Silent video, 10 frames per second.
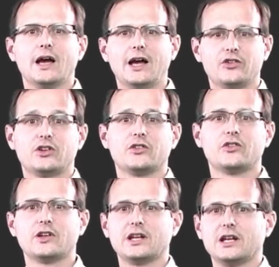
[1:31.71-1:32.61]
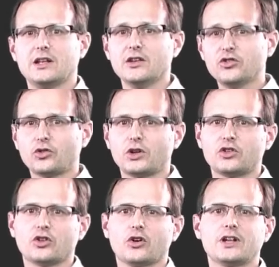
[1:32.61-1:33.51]
As you can see in this
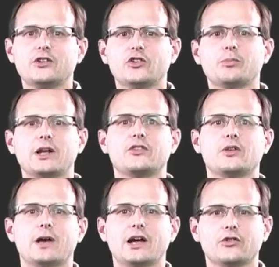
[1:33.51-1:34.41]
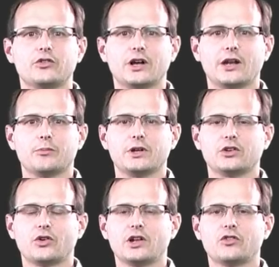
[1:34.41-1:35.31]
screenshot, it displays the amount of data being
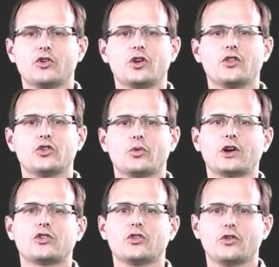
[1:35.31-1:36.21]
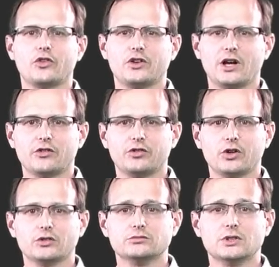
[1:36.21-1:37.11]
transferred and the direction of the data flow.